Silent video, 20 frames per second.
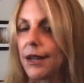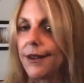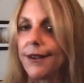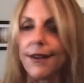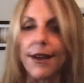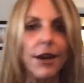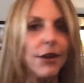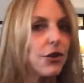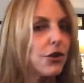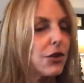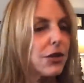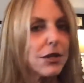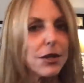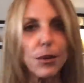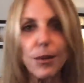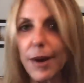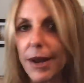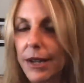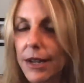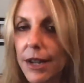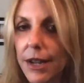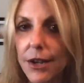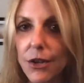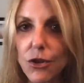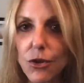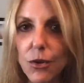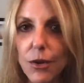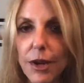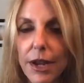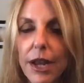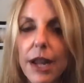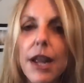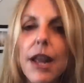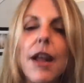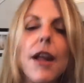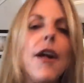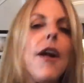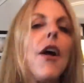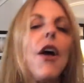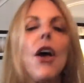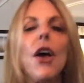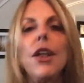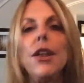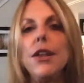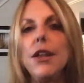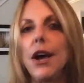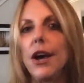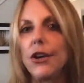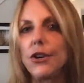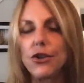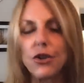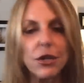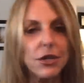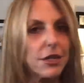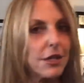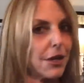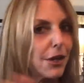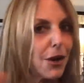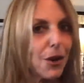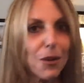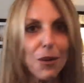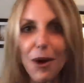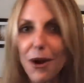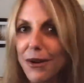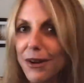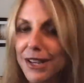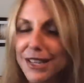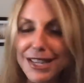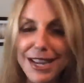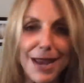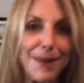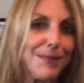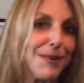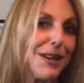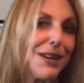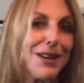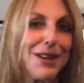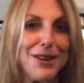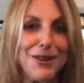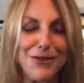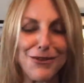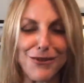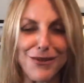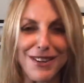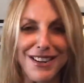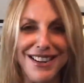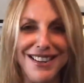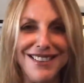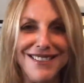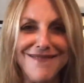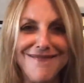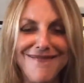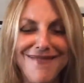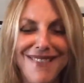Not just the red country, not just the corona skeptic country,